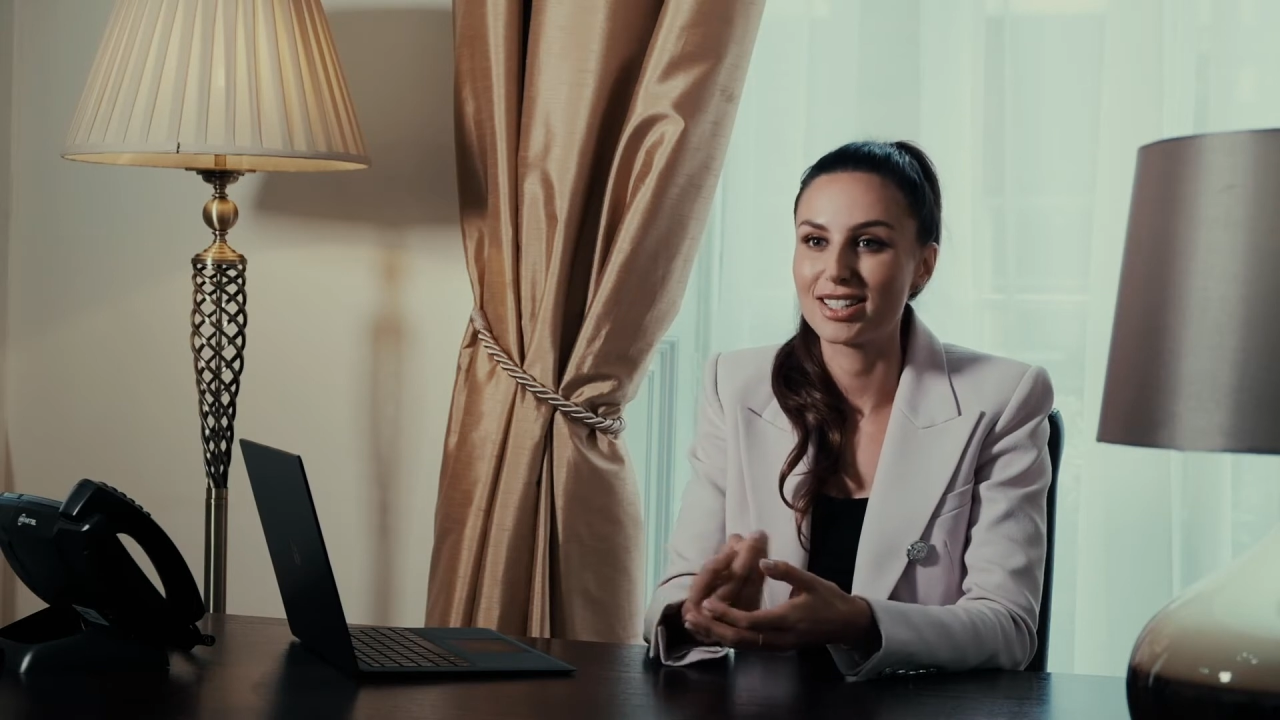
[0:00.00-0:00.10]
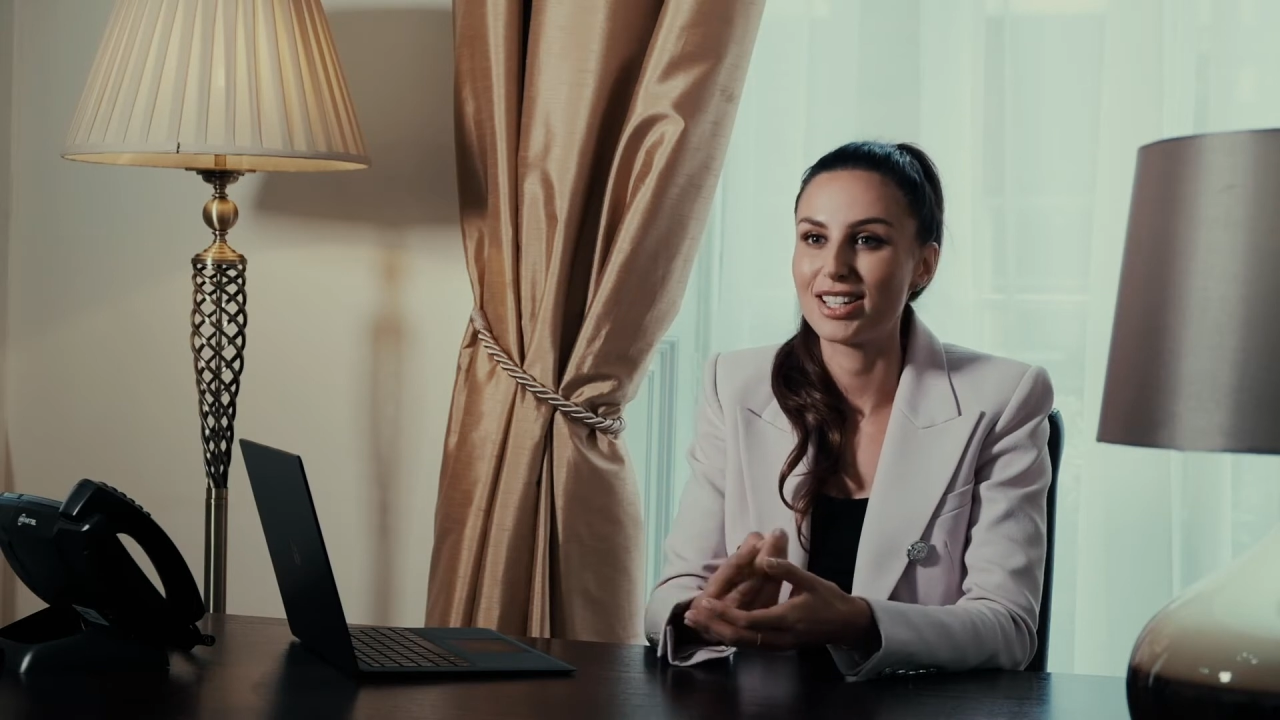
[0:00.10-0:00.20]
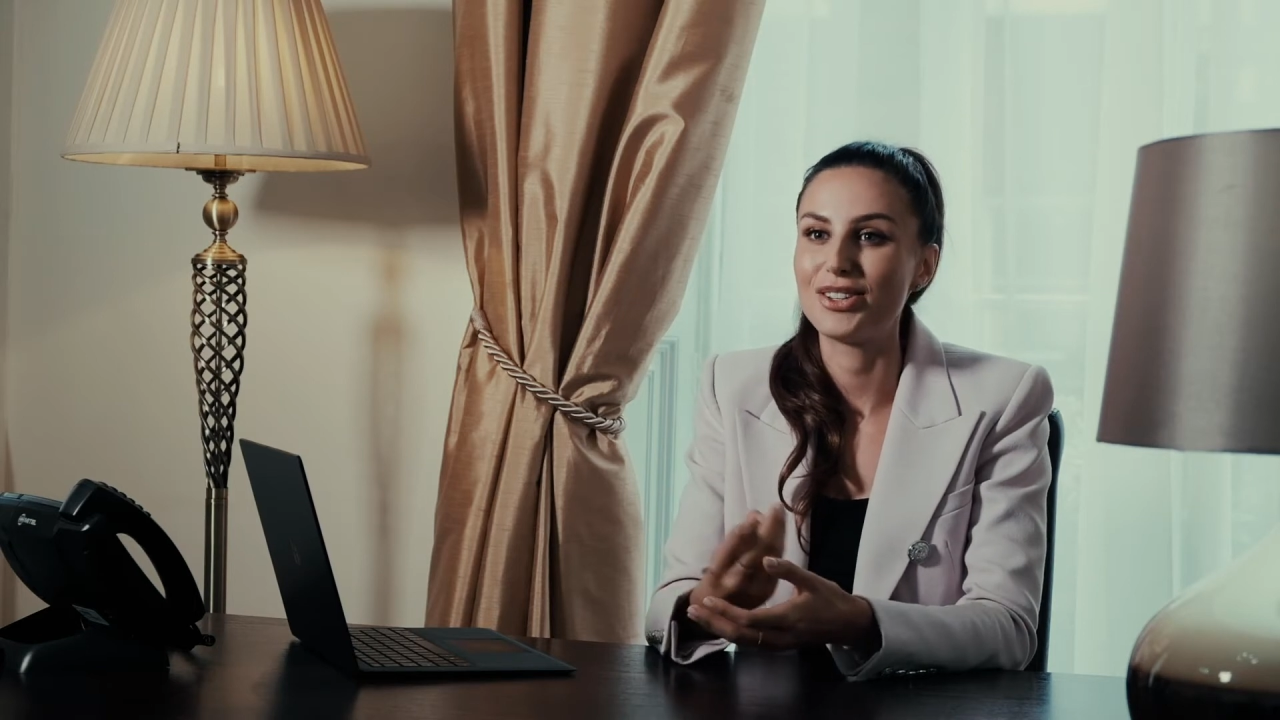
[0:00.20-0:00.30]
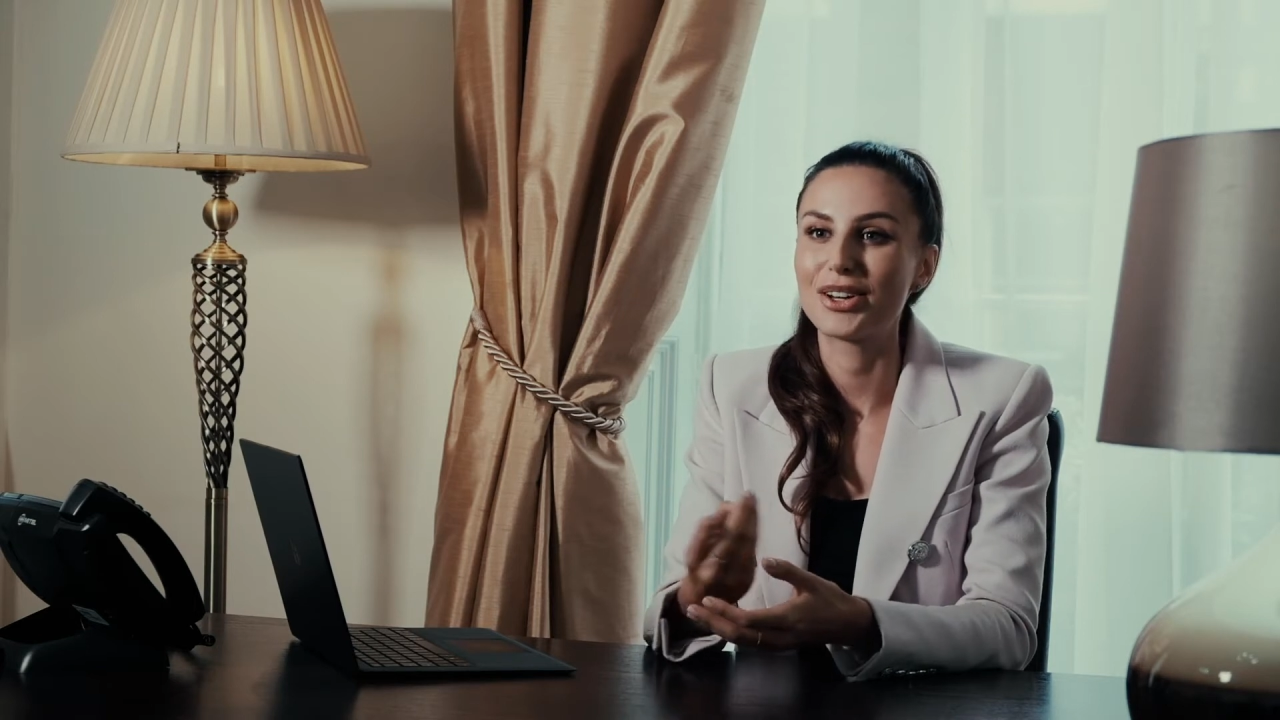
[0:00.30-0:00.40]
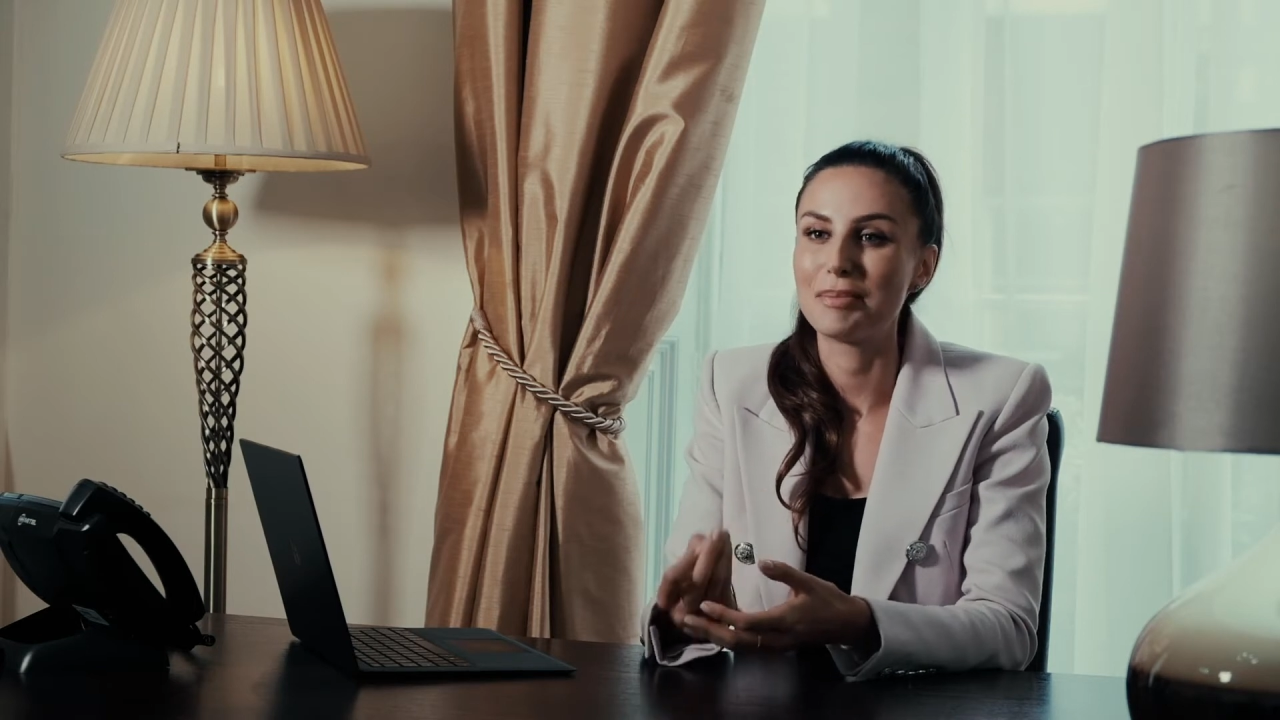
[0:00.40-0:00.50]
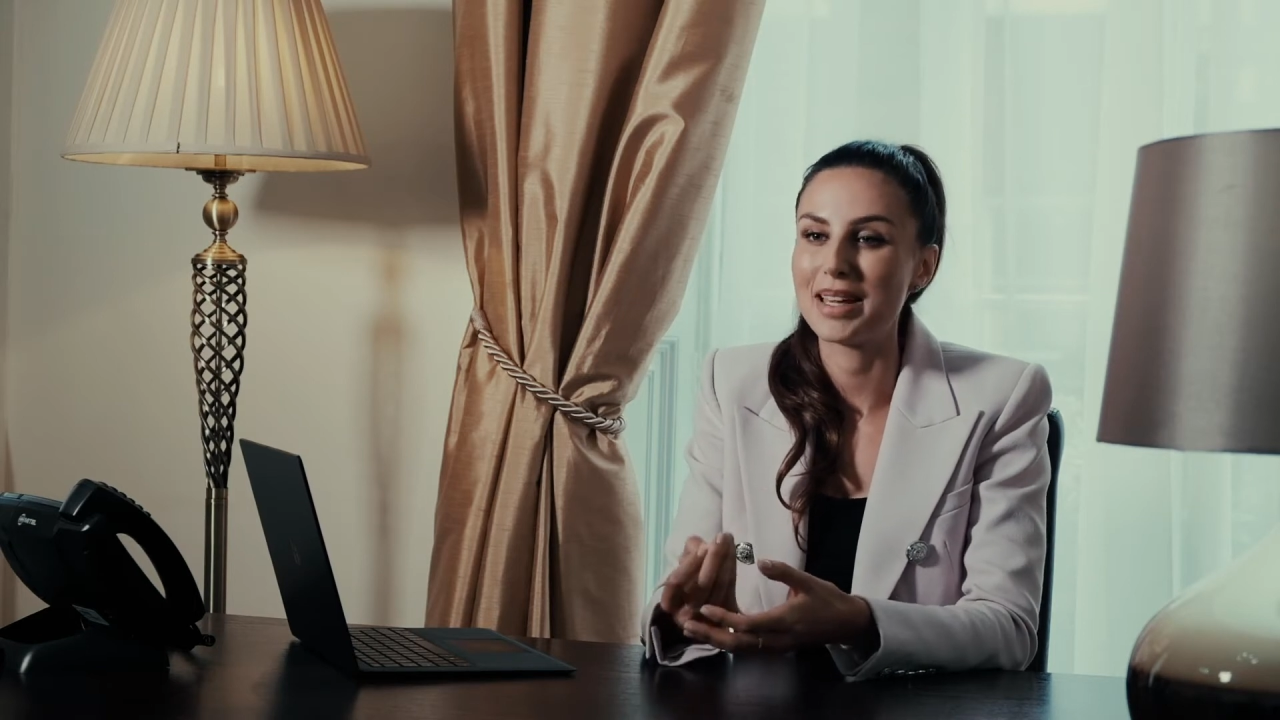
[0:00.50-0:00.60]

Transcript: that you can